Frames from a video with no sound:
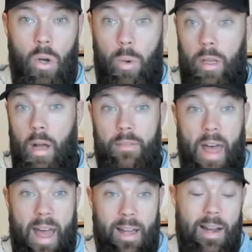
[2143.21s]
We love
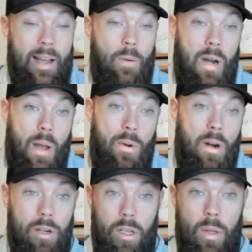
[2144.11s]
that. I would
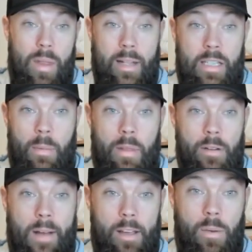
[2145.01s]
argue that some of
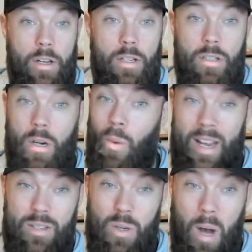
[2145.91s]
their valuations are
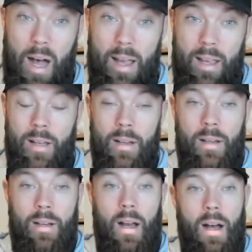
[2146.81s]
way too high.
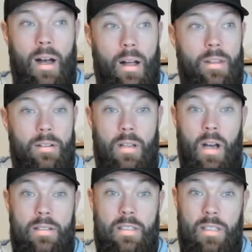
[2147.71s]

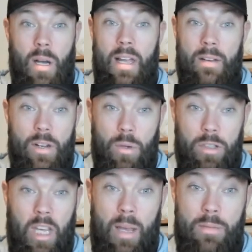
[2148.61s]
Some individual
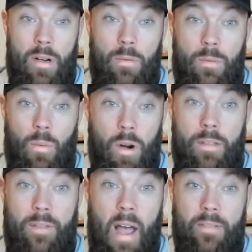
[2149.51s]
teams are
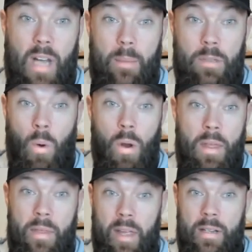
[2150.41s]
worth 5 times more
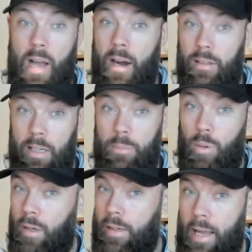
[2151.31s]
than the entire league
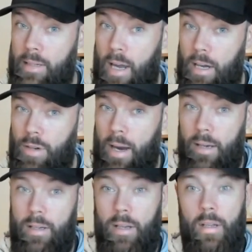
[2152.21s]
broadcast
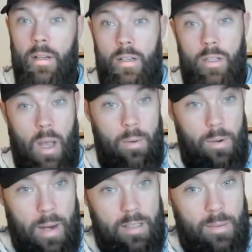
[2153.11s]
contract. So I would
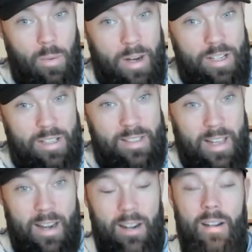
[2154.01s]
raise some questions
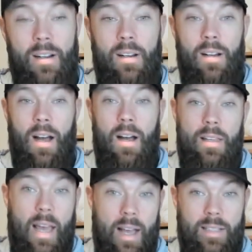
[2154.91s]
there.
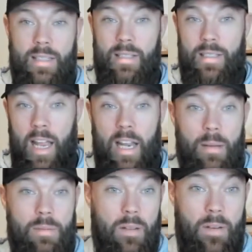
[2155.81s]
Yes, the
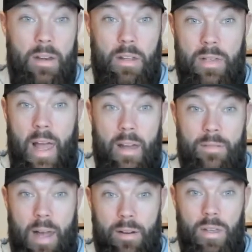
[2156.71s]
stadiums and the venues
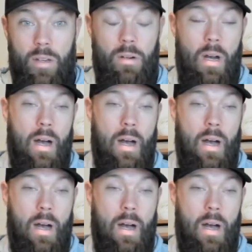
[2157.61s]
add value,